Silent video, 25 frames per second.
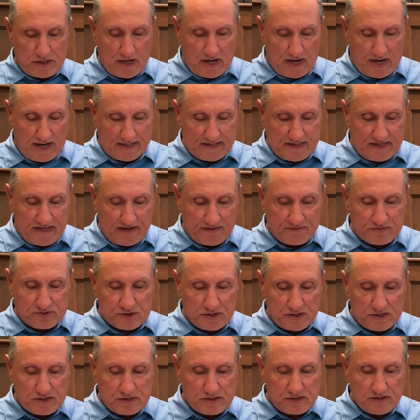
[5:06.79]
God gives
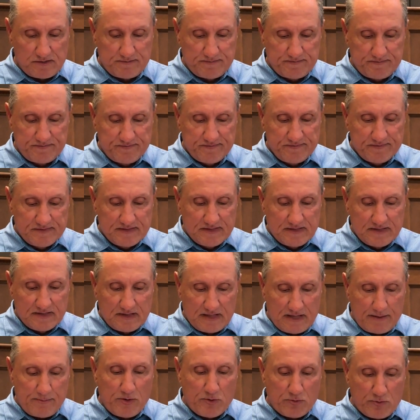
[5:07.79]
us.
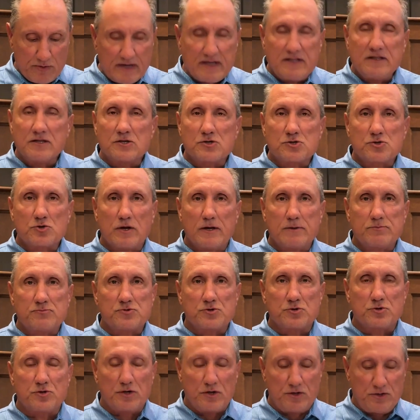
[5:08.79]
Let me read the
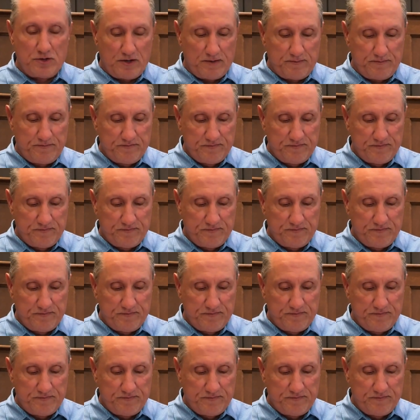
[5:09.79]
scripture to you.